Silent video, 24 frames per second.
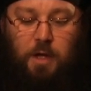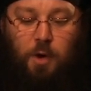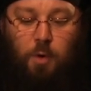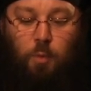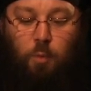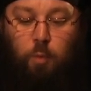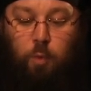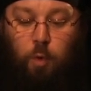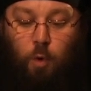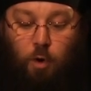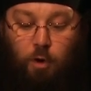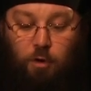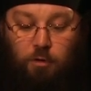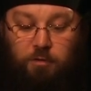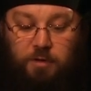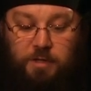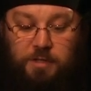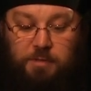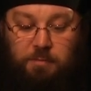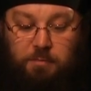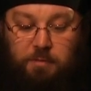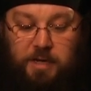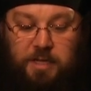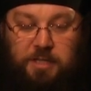War
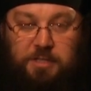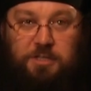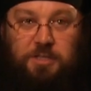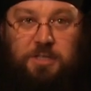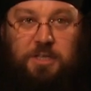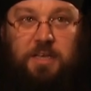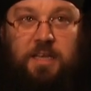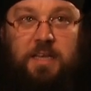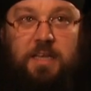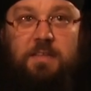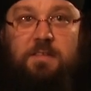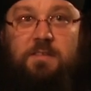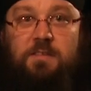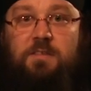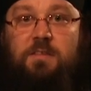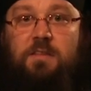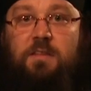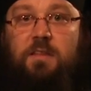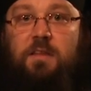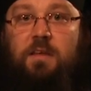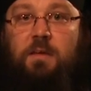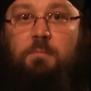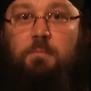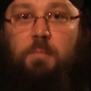is waged
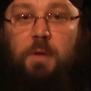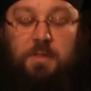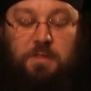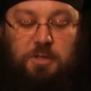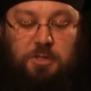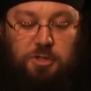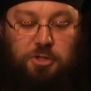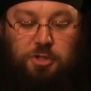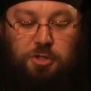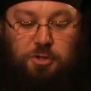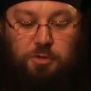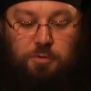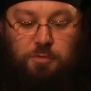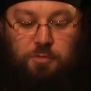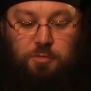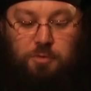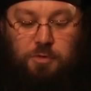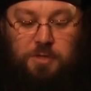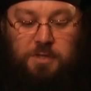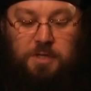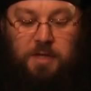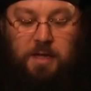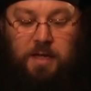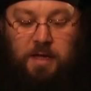against them by the
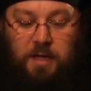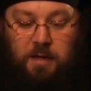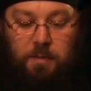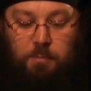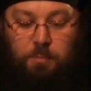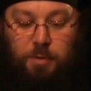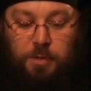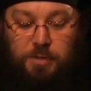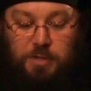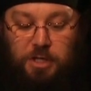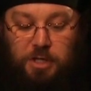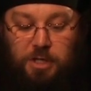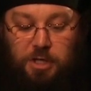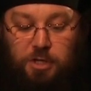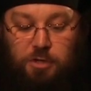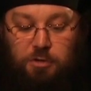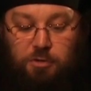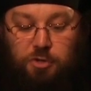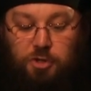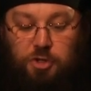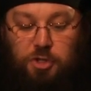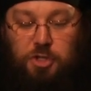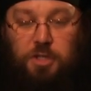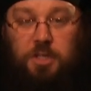Jews,
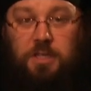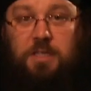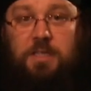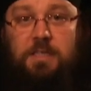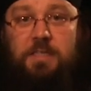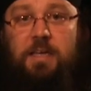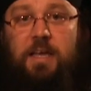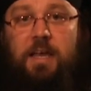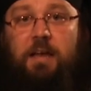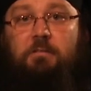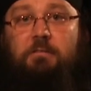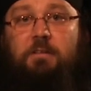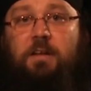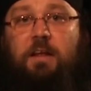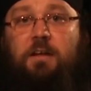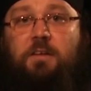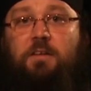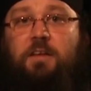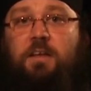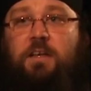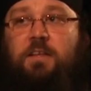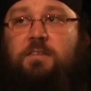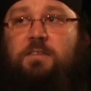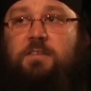persecution is carried
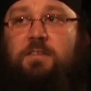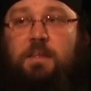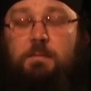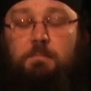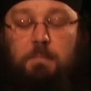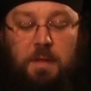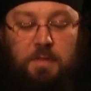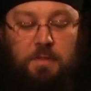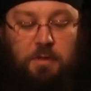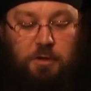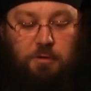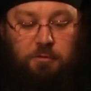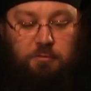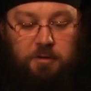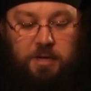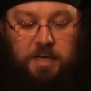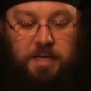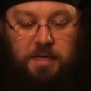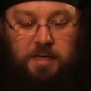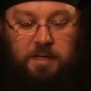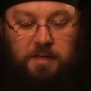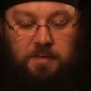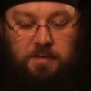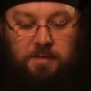out against them by the
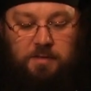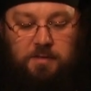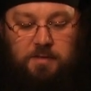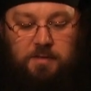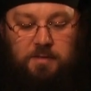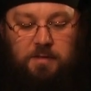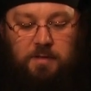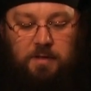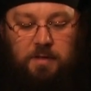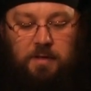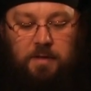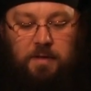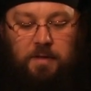Greeks.